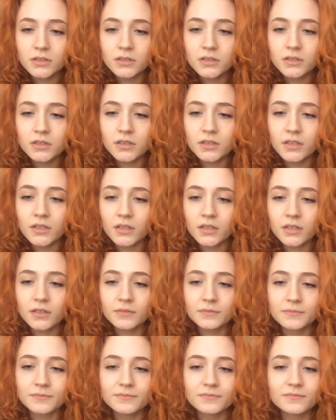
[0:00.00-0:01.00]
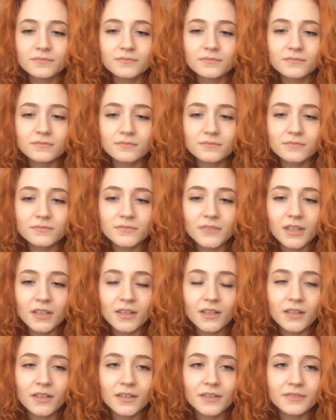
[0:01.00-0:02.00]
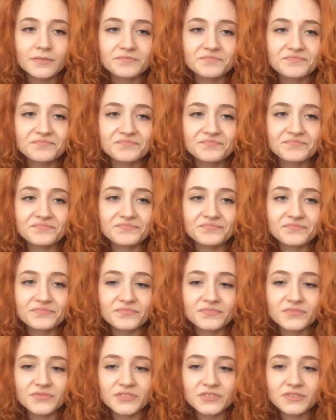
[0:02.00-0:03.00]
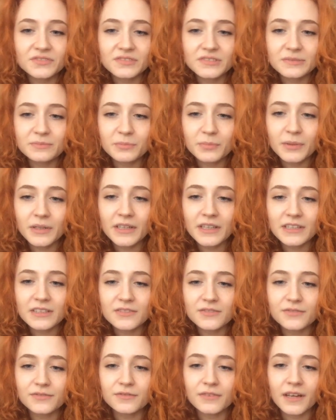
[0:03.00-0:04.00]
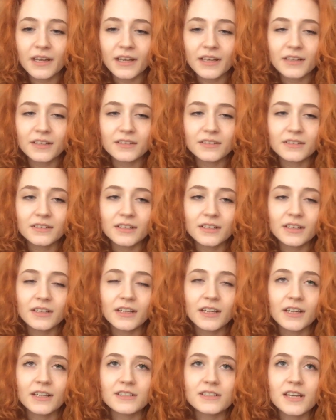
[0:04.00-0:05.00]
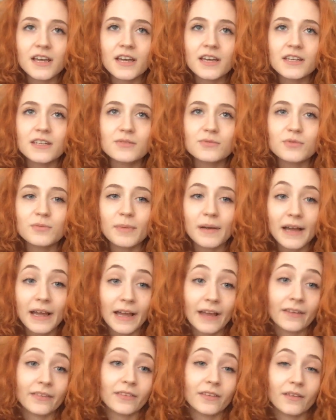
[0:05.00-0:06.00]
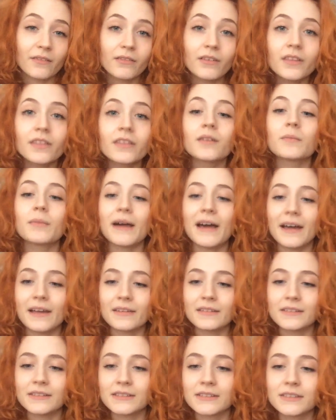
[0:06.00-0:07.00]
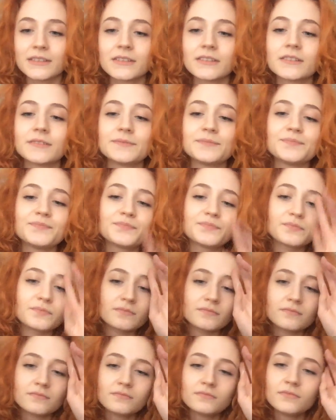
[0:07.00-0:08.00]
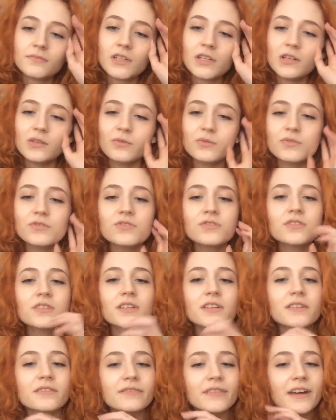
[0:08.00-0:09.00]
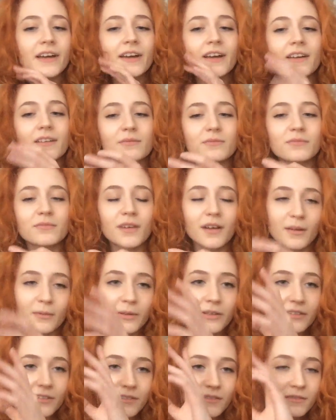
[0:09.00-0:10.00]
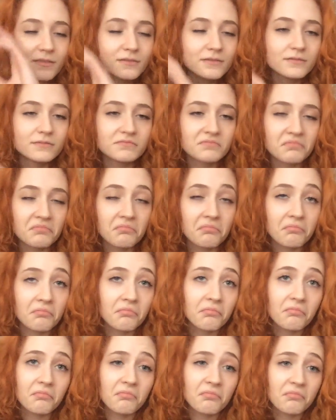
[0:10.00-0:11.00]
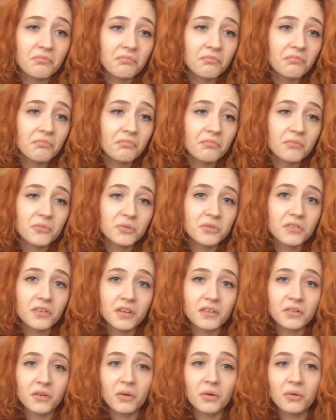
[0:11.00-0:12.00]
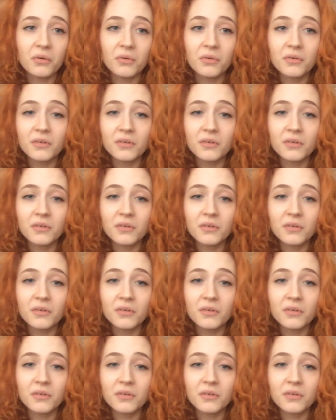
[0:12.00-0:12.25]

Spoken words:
Yeah. But it's fine. The anxiety will pass. Everything passes. Would you date a fan? I mean, I wouldn't say no.